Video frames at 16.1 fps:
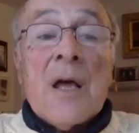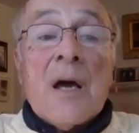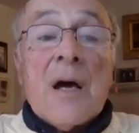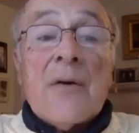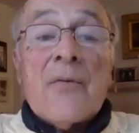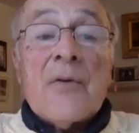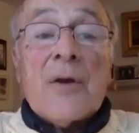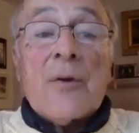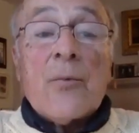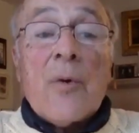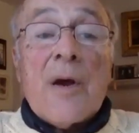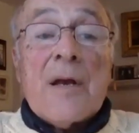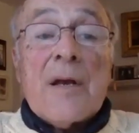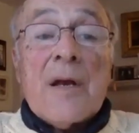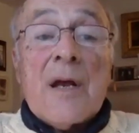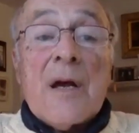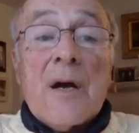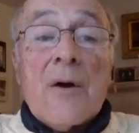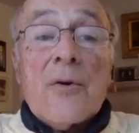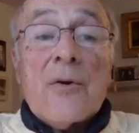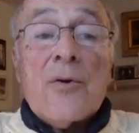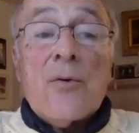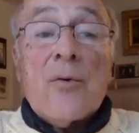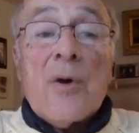I think right now
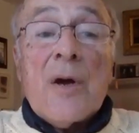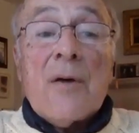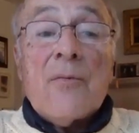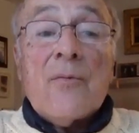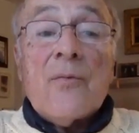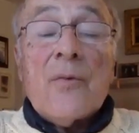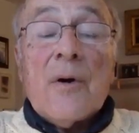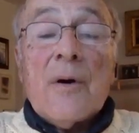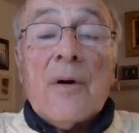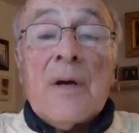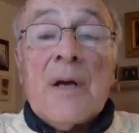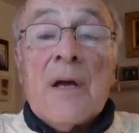you have, uh,